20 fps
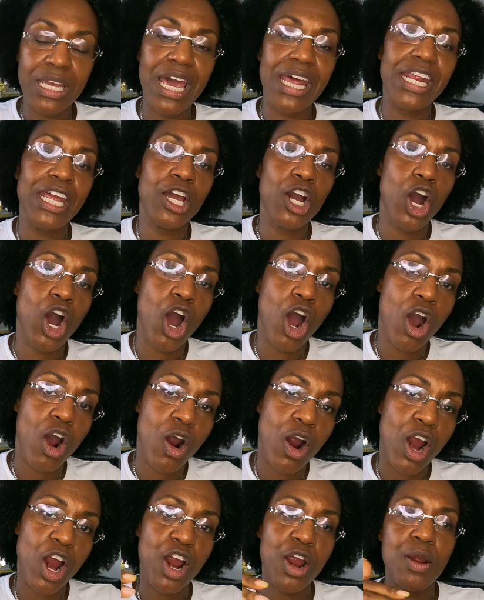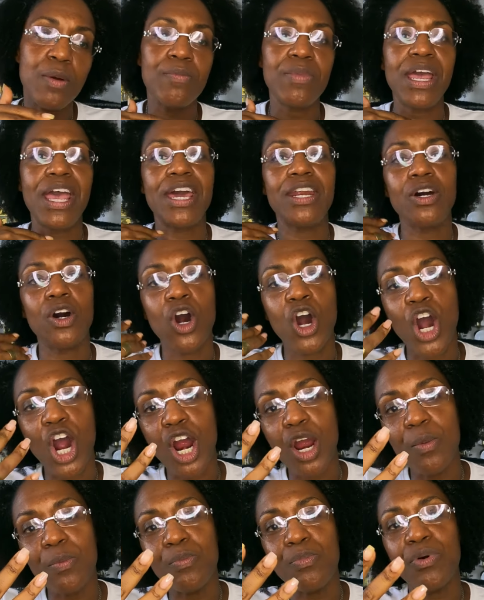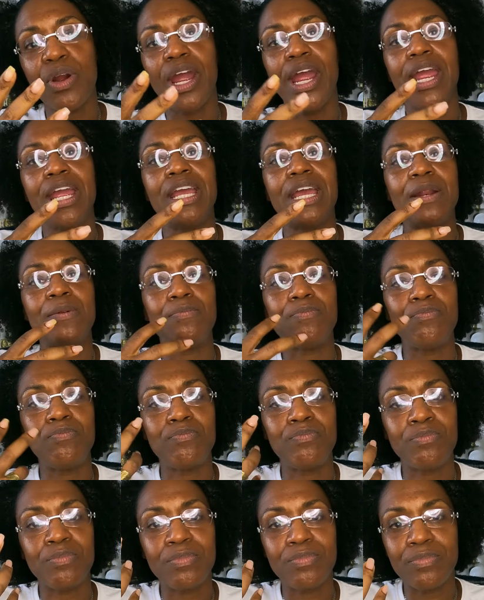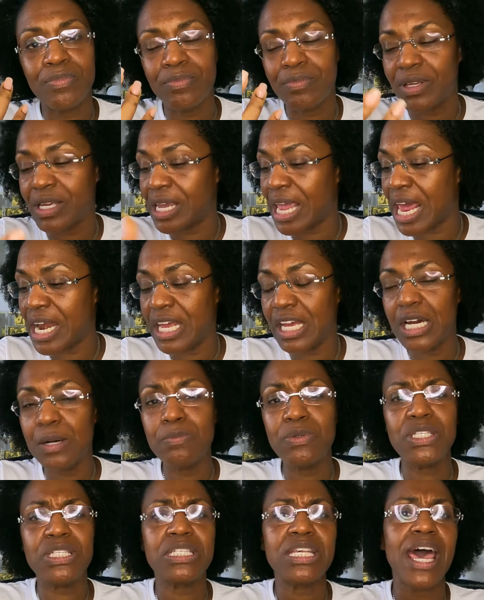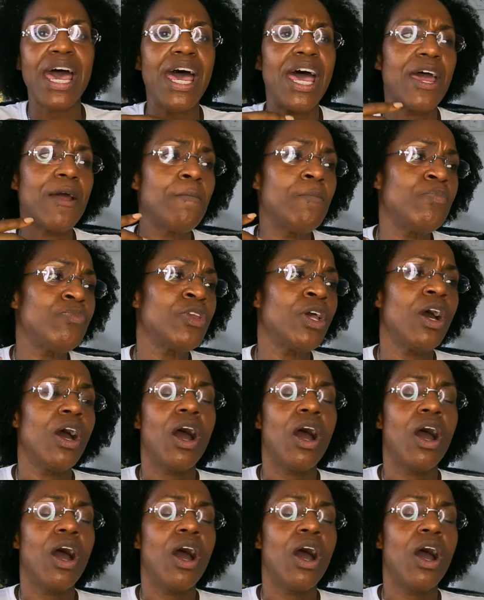getting harm and heartbreak and getting upset?